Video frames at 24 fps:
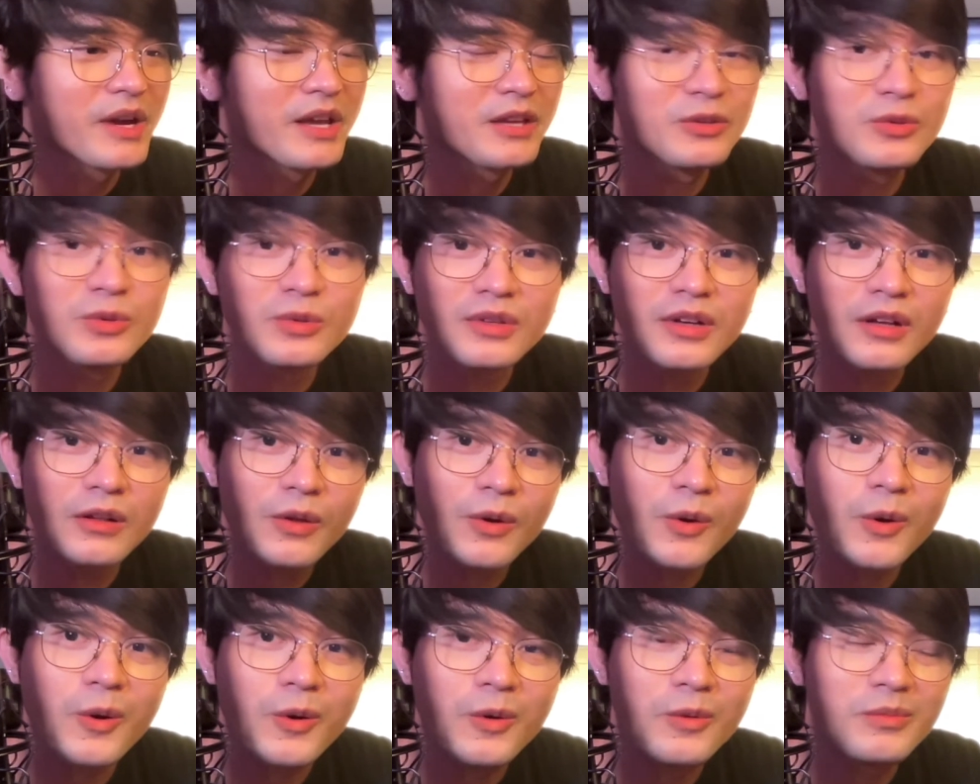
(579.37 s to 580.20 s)
Google
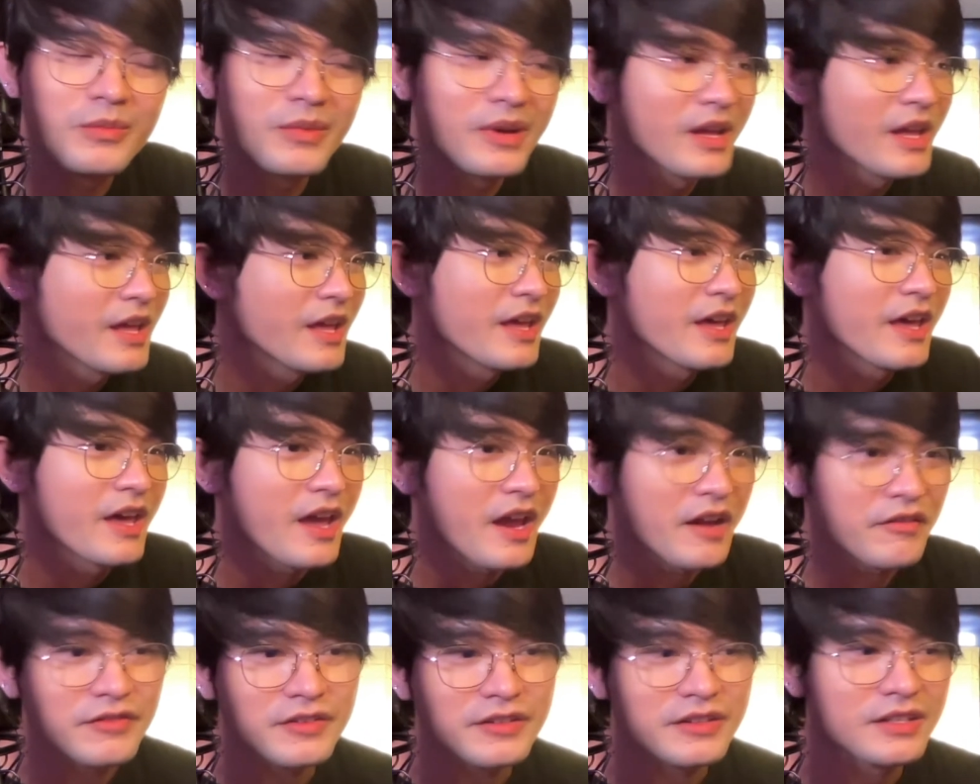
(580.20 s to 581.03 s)
Home,
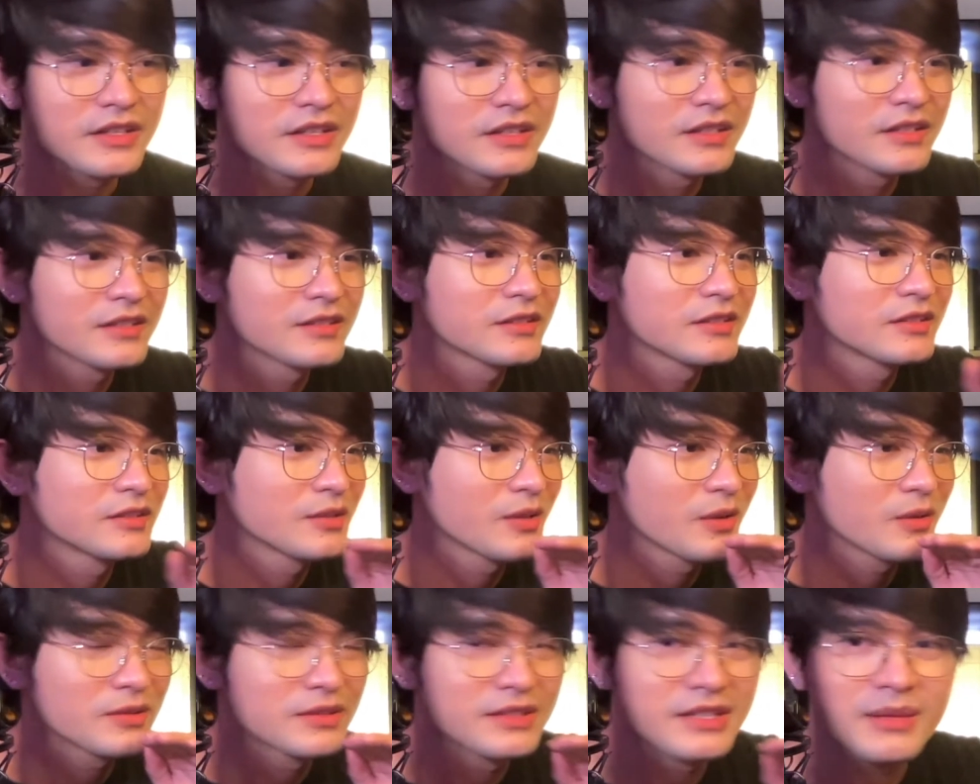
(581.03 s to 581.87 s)
everything is so
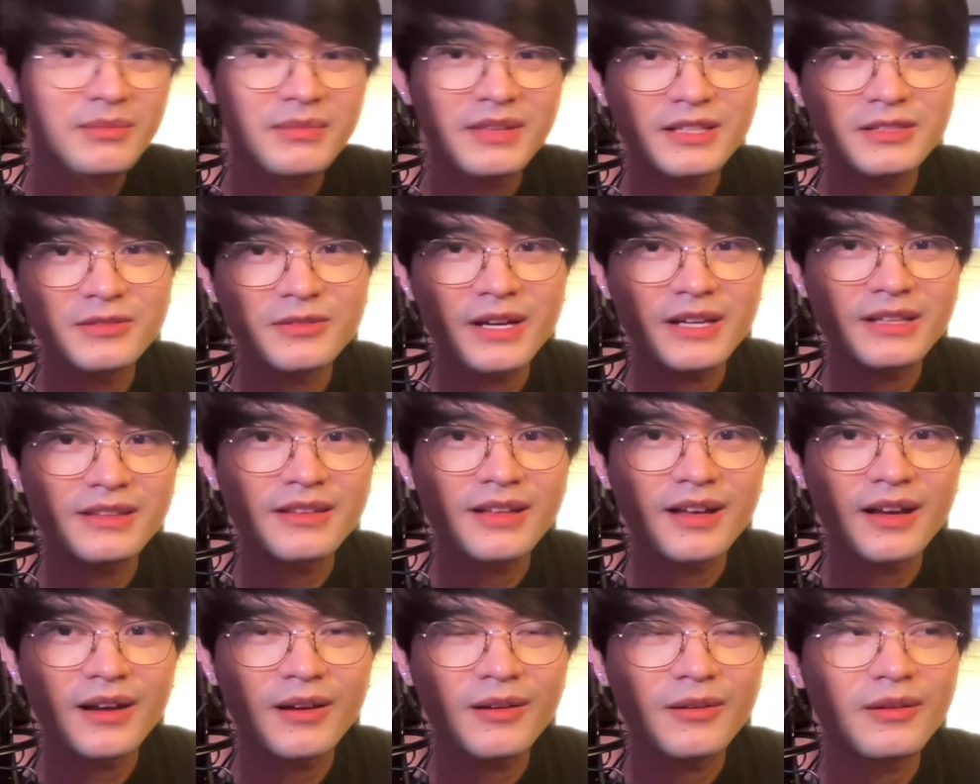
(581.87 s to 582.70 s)
seamless right
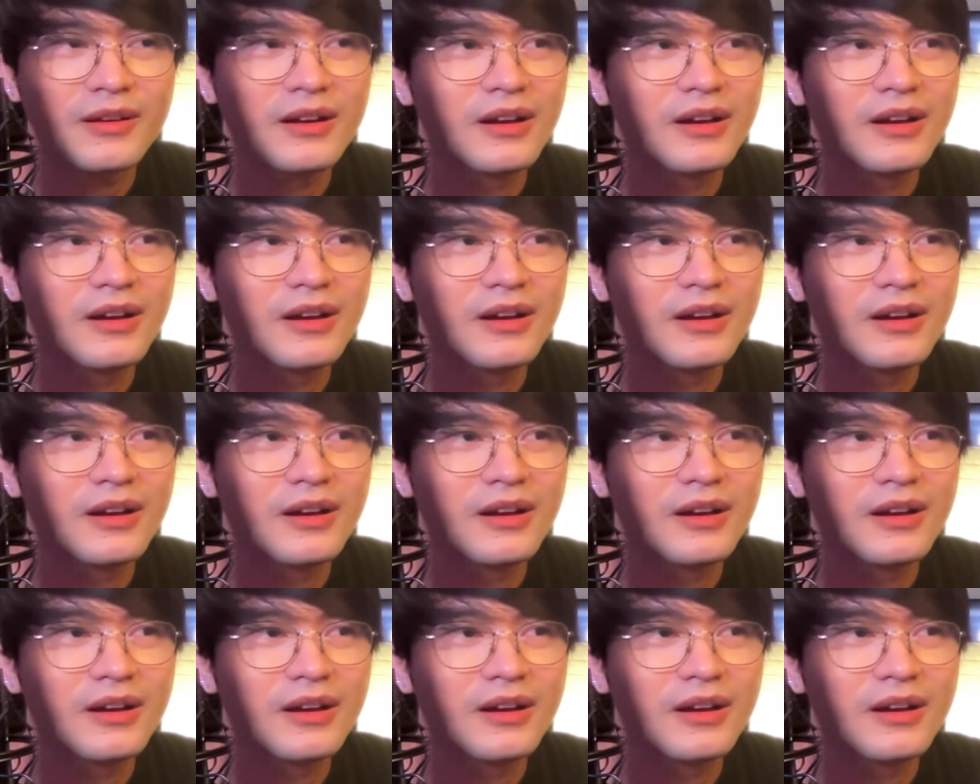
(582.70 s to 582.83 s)
now.